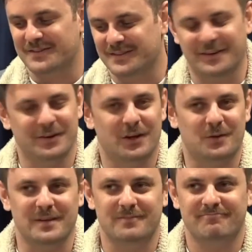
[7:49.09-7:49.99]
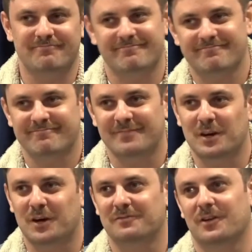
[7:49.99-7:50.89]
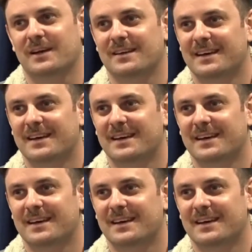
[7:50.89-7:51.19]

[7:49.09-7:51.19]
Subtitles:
like we kind of like,